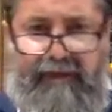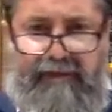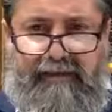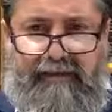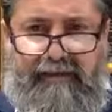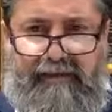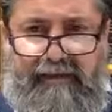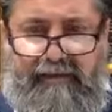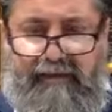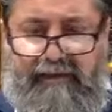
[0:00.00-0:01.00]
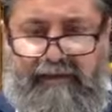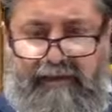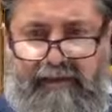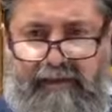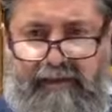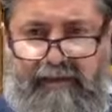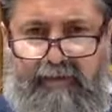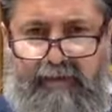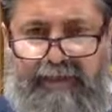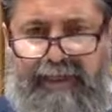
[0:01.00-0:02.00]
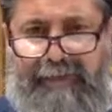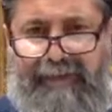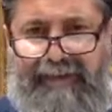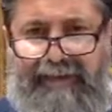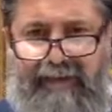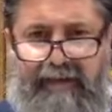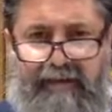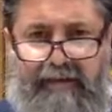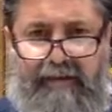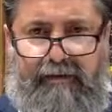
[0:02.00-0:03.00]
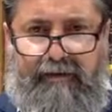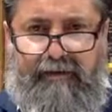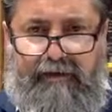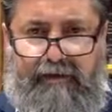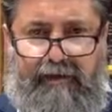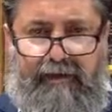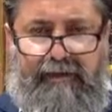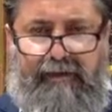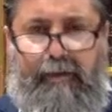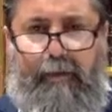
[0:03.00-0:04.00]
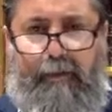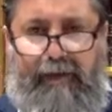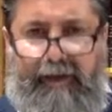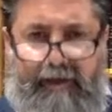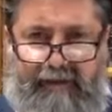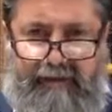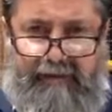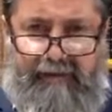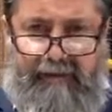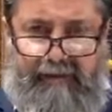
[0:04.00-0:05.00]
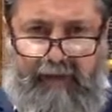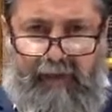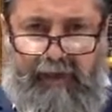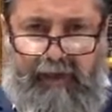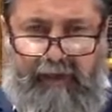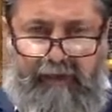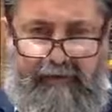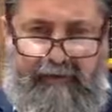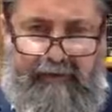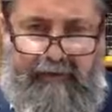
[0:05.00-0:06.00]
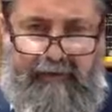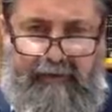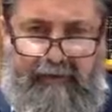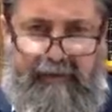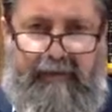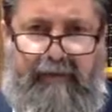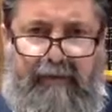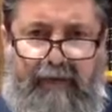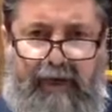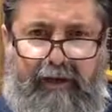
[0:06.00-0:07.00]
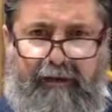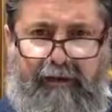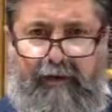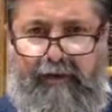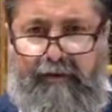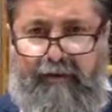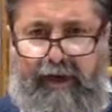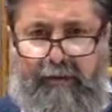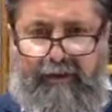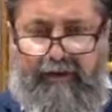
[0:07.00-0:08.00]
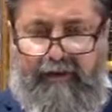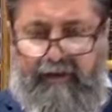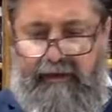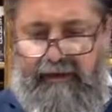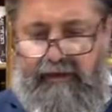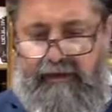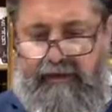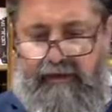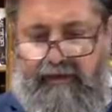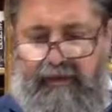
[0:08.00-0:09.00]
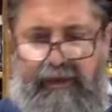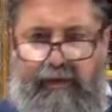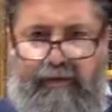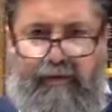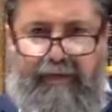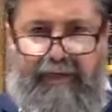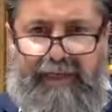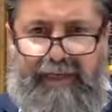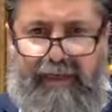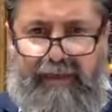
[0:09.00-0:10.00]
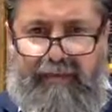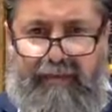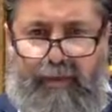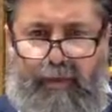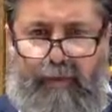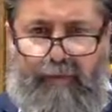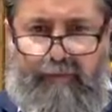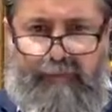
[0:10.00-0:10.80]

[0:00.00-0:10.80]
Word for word: says something amazing. It says, "What's la petach chatat rovetz? What is the opening the sin is waiting, sitting waiting for it to happen?" So if you take the word rechem, the womb,